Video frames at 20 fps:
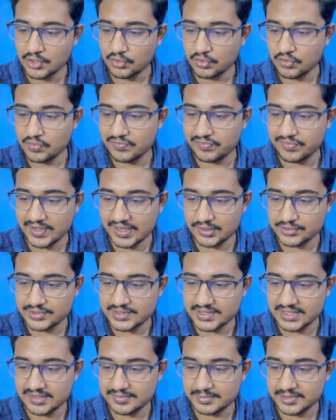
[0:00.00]

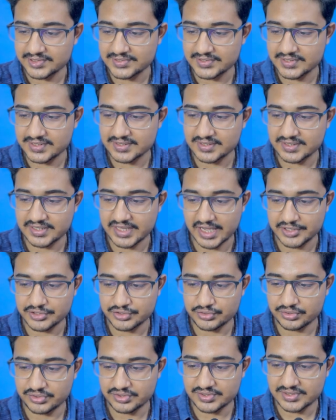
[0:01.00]
Omphalocele versus
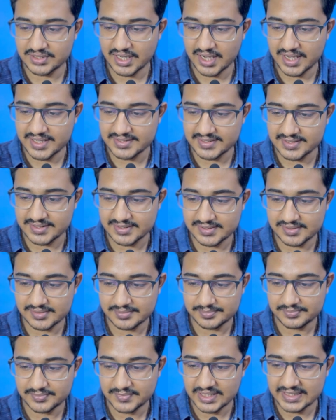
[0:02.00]
gastroschisis,
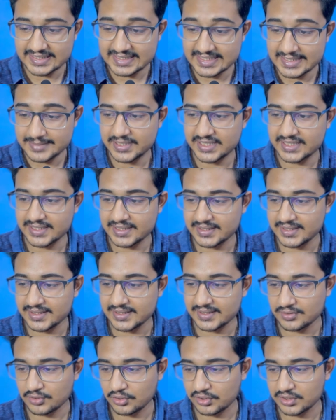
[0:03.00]
TB
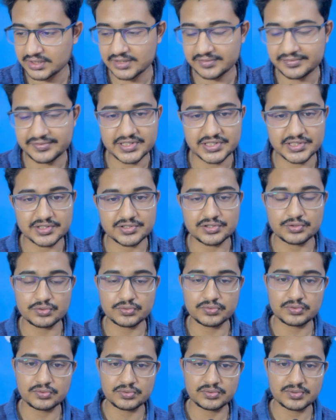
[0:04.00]
kidney, all the features
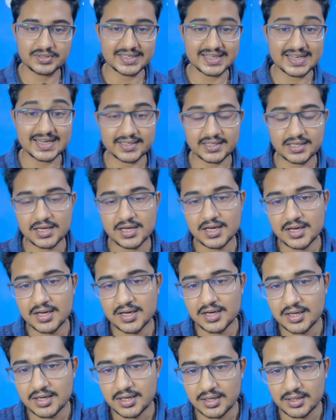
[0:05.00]
you get
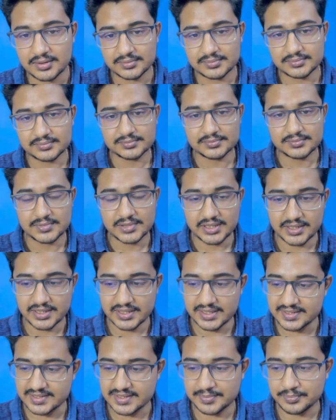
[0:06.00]

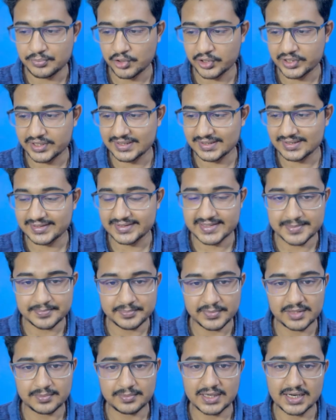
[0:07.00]
is important. The
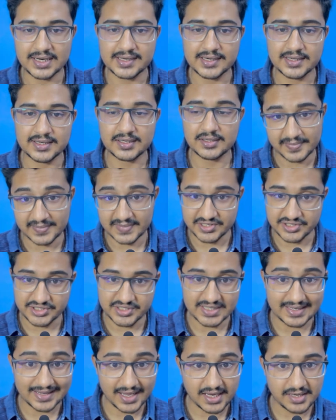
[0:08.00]
thimble bladder, the
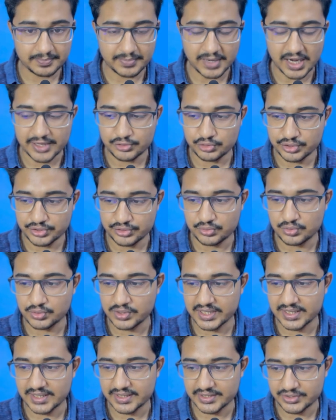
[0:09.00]
sterile
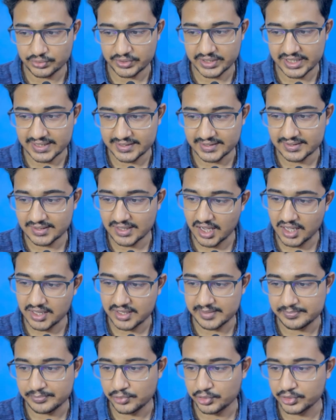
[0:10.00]
pyuria you get are
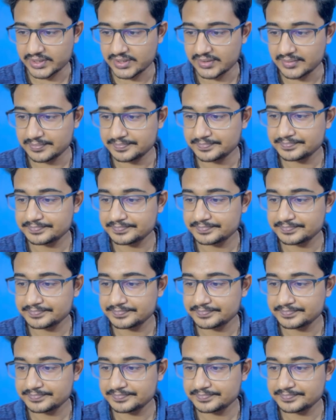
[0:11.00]
important.